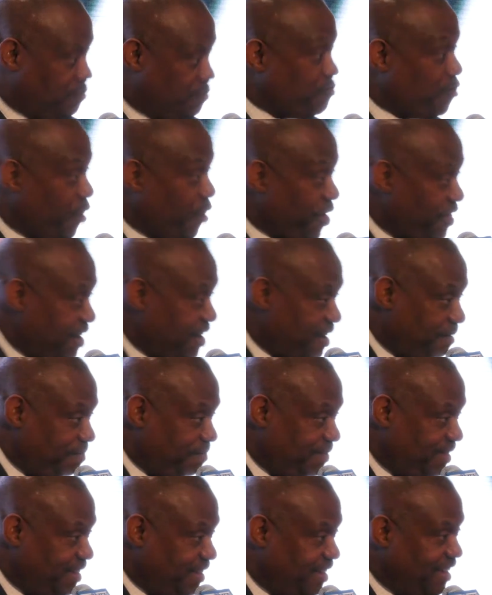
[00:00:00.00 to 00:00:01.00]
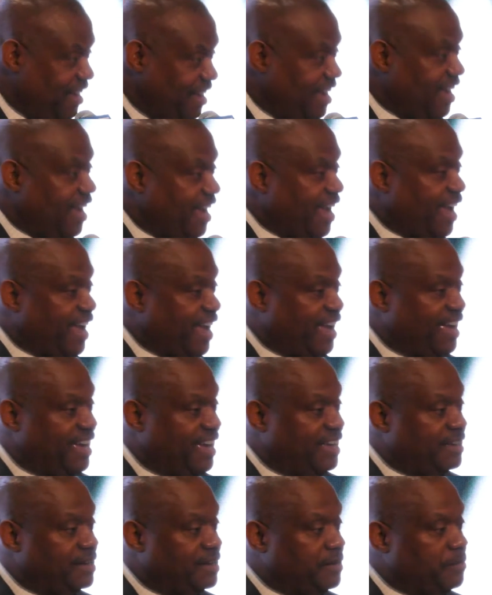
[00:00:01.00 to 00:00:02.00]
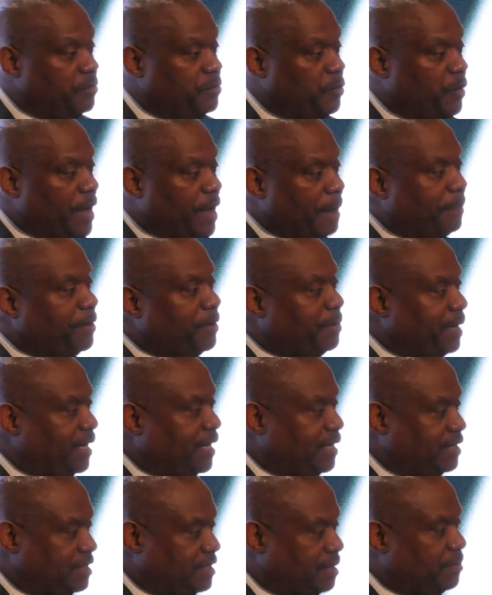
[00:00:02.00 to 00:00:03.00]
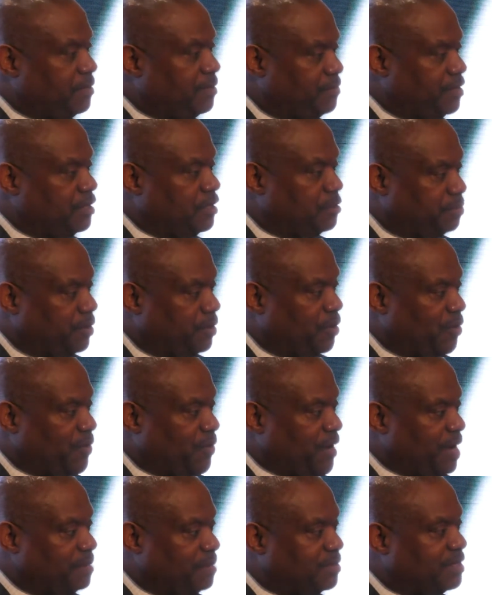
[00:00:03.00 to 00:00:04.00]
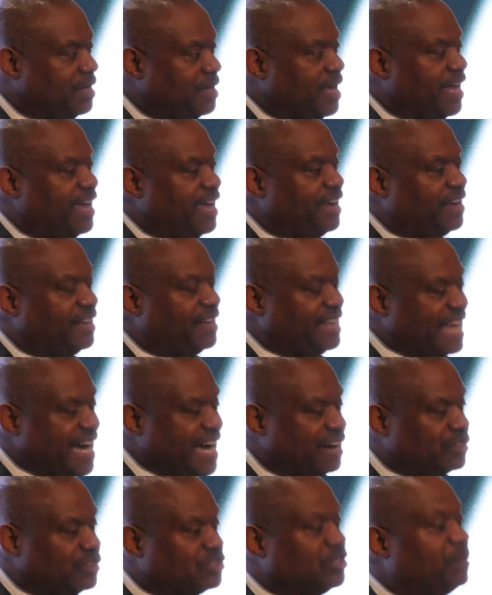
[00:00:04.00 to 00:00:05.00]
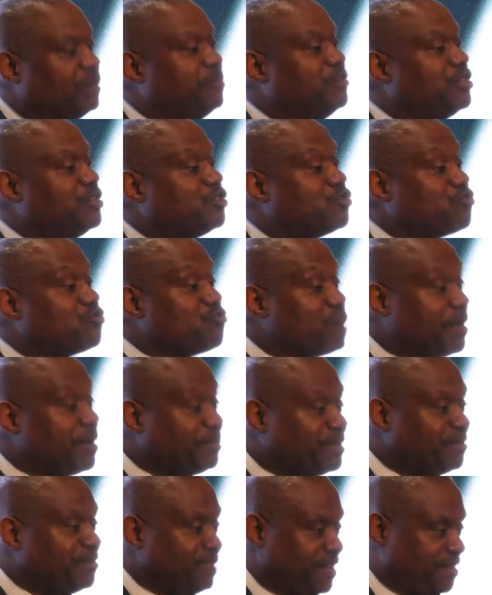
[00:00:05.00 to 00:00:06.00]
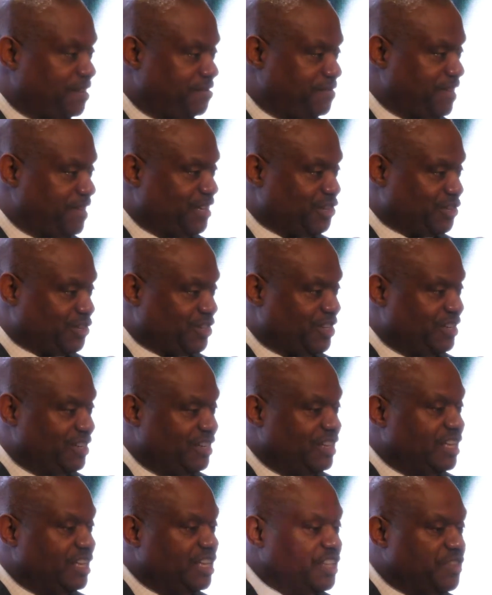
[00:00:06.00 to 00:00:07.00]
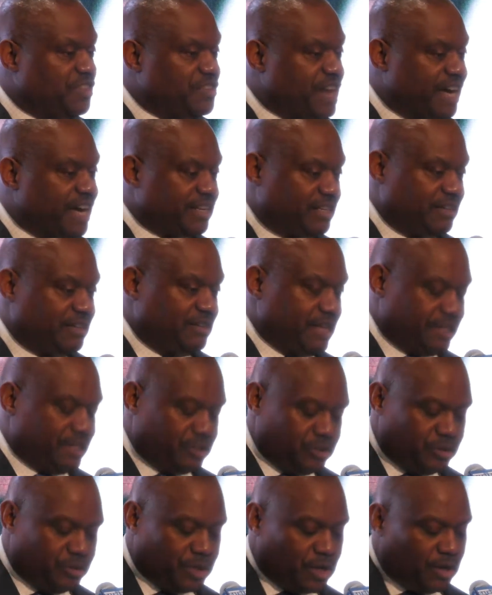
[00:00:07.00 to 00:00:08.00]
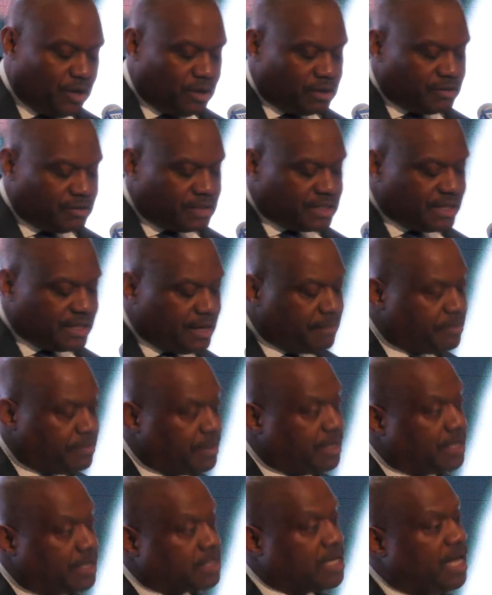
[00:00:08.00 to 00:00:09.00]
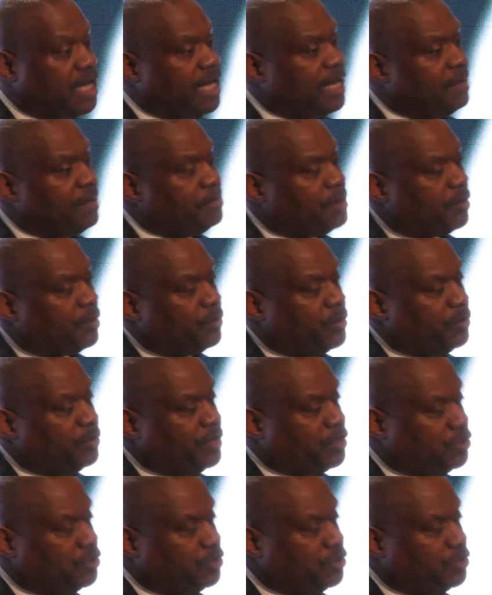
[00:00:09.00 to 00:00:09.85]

for them and implementing some of these programs and allow some disruptive innovation, not doing all of the same things. But when we